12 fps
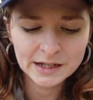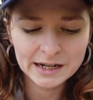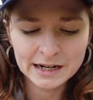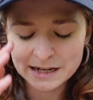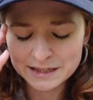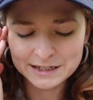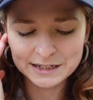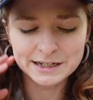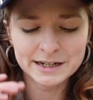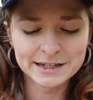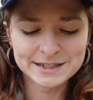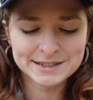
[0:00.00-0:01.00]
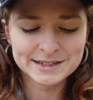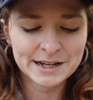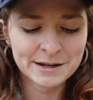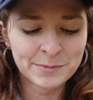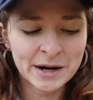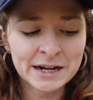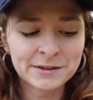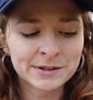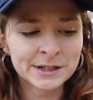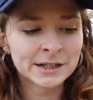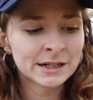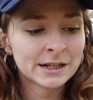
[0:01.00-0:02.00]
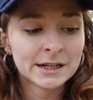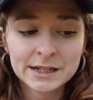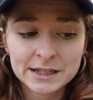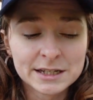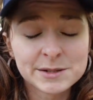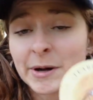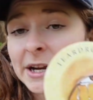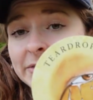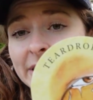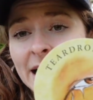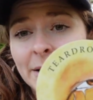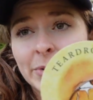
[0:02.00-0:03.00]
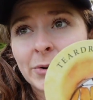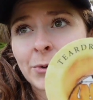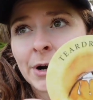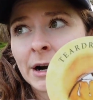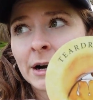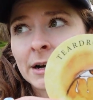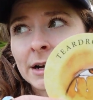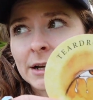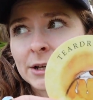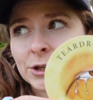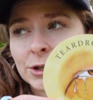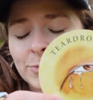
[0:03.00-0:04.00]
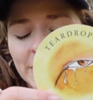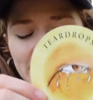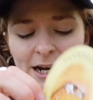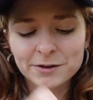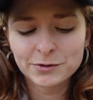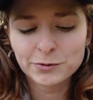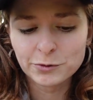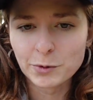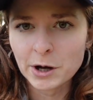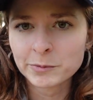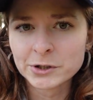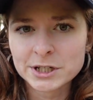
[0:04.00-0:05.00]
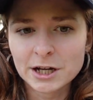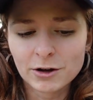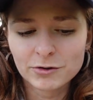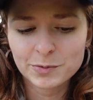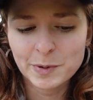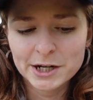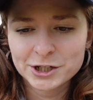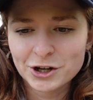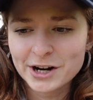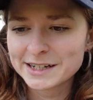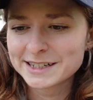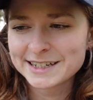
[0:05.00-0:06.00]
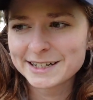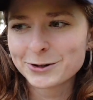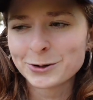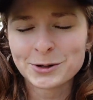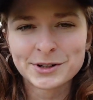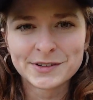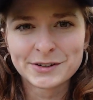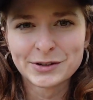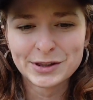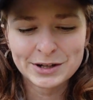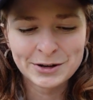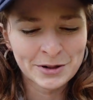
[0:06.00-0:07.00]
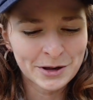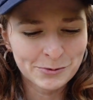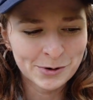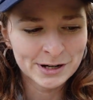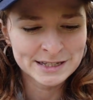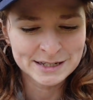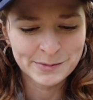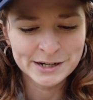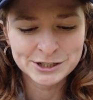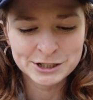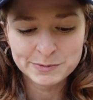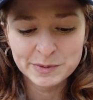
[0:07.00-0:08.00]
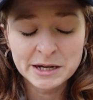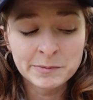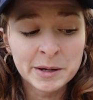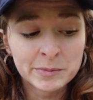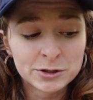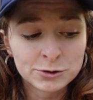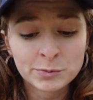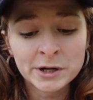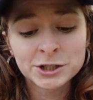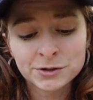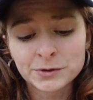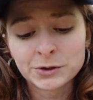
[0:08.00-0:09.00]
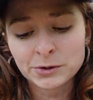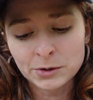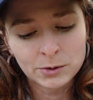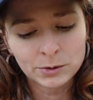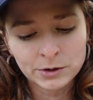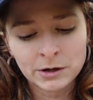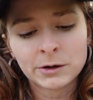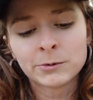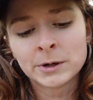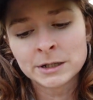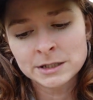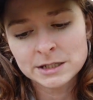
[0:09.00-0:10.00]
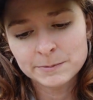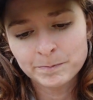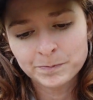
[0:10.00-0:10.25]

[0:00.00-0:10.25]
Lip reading: And I think it might even, this might even happen where you might kind of overwhelm yourself by trying to take a hold of everything all at once. It might be too much for you to hold all at once.